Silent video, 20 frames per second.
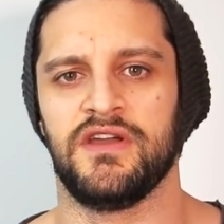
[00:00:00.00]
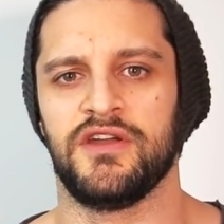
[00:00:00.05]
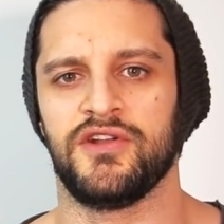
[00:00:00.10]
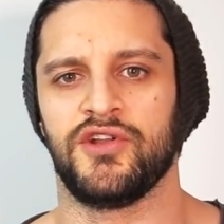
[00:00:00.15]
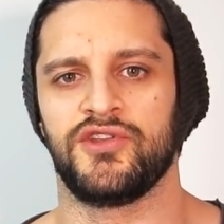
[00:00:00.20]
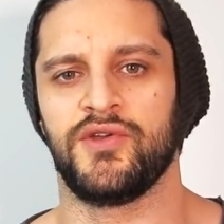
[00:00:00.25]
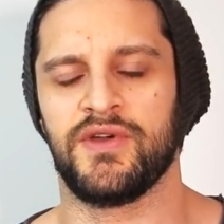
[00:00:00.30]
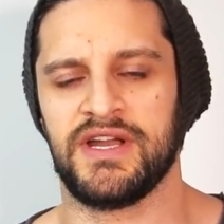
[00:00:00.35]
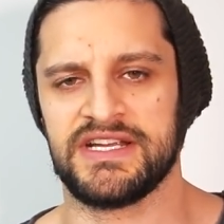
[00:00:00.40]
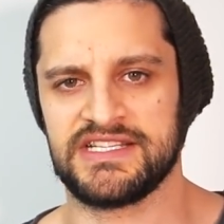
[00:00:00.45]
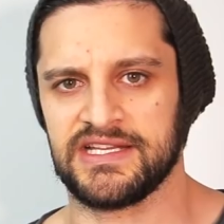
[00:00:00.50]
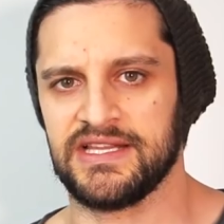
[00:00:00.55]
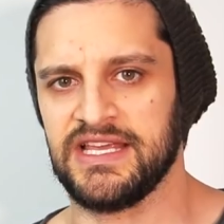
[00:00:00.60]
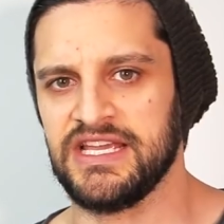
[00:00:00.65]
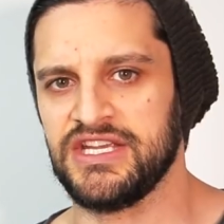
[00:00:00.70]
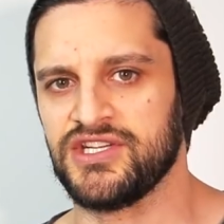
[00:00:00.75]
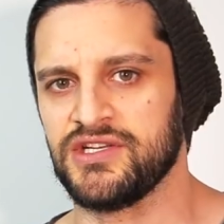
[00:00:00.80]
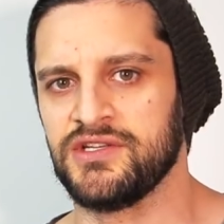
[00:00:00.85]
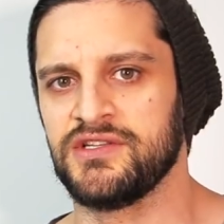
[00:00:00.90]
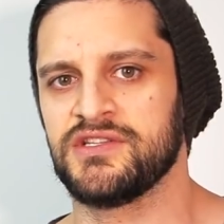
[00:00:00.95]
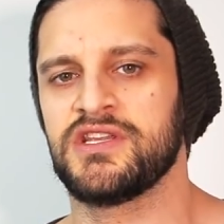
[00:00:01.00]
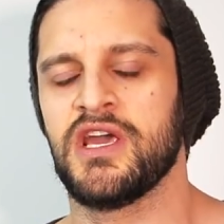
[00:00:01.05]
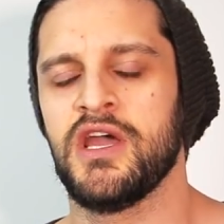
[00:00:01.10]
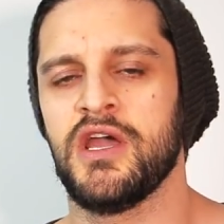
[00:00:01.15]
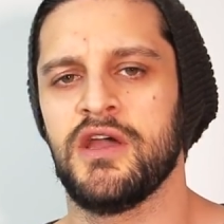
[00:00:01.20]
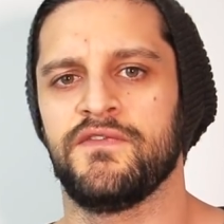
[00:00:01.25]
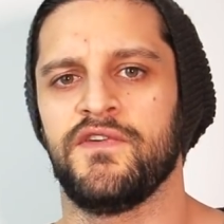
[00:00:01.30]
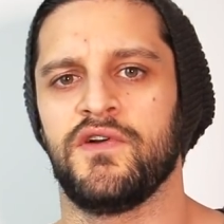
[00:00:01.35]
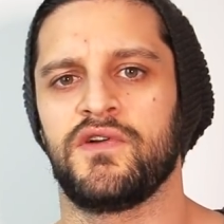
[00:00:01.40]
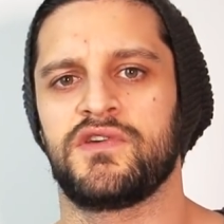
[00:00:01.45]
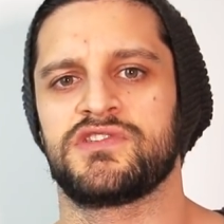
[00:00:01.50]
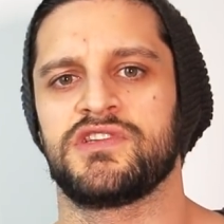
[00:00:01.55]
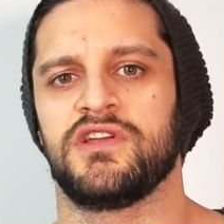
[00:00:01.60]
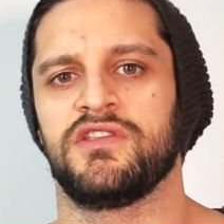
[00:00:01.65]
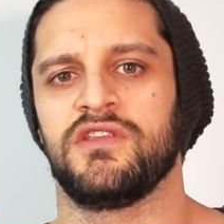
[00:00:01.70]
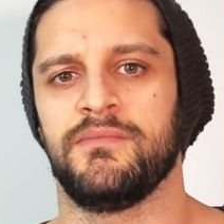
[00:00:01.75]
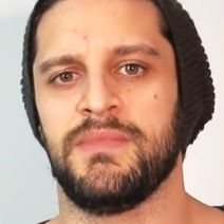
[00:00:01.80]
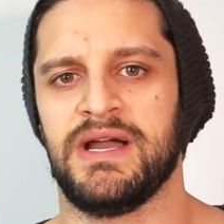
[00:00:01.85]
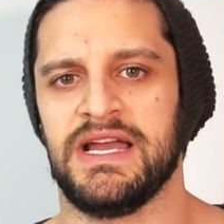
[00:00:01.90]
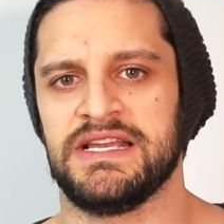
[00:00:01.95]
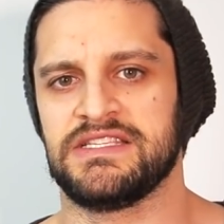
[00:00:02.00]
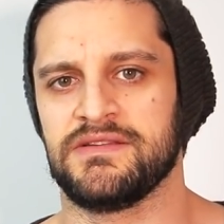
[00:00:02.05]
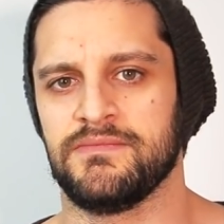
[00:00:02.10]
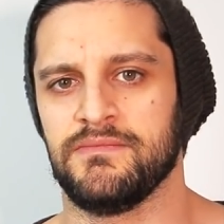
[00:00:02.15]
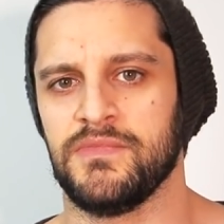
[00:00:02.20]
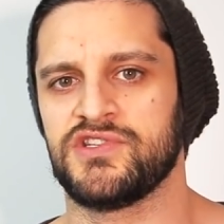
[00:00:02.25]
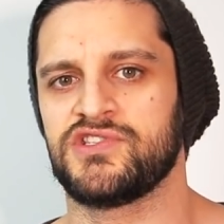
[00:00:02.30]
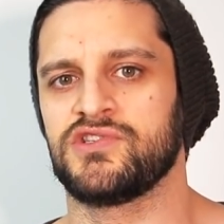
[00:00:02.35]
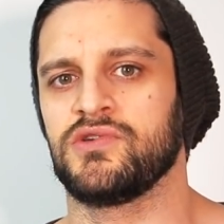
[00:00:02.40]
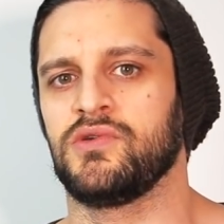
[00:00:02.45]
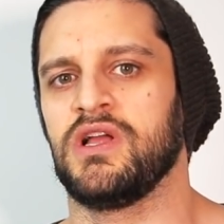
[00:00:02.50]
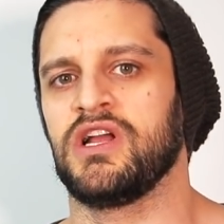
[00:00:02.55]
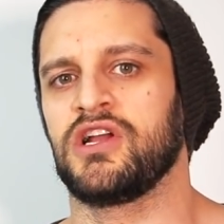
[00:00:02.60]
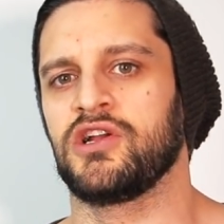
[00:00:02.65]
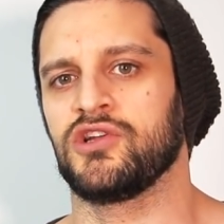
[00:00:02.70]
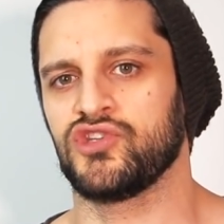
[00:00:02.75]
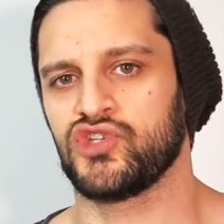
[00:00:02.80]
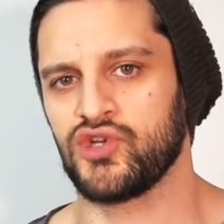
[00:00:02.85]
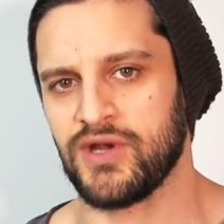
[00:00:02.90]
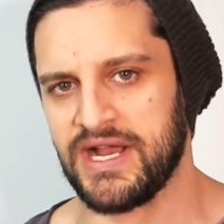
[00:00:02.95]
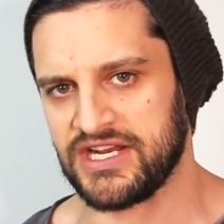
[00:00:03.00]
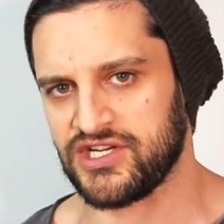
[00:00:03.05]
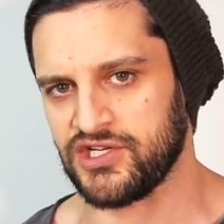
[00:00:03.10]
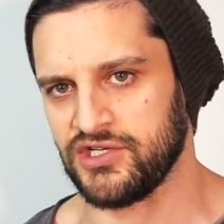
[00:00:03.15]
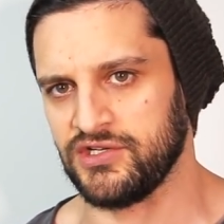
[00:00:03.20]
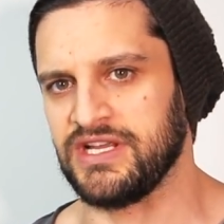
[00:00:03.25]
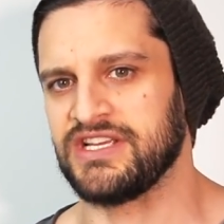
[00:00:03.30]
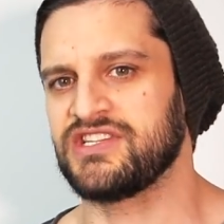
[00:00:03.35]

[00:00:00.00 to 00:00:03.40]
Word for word: And on your isolations, focus on the mind to muscle and contraction.